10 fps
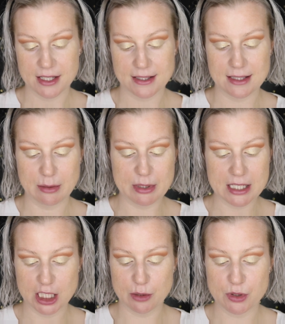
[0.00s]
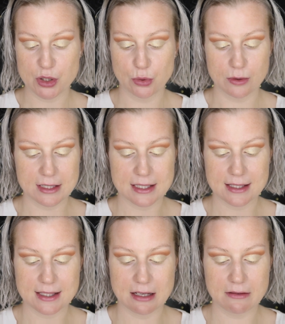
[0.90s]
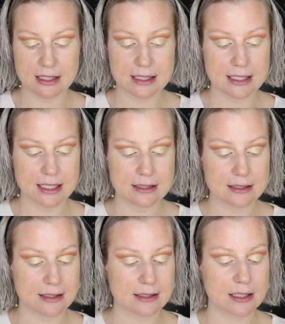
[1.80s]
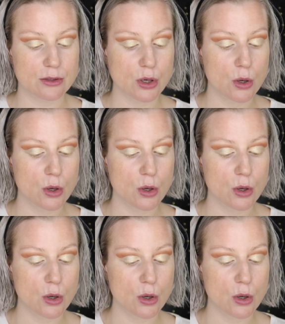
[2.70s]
It's the Bdellium Tools 760.